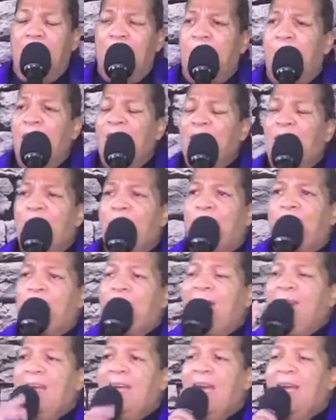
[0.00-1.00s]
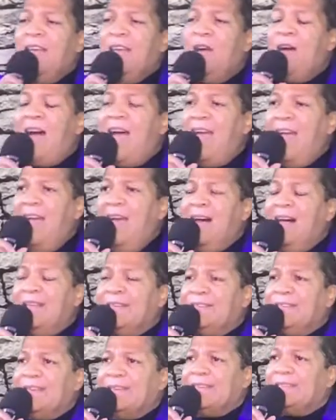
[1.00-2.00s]
When you pray, your
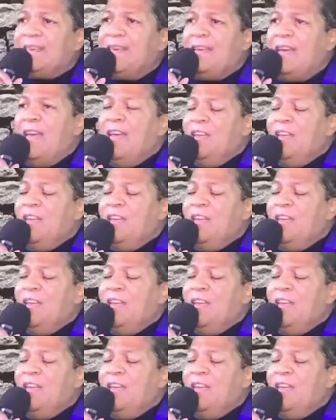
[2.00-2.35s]
answers.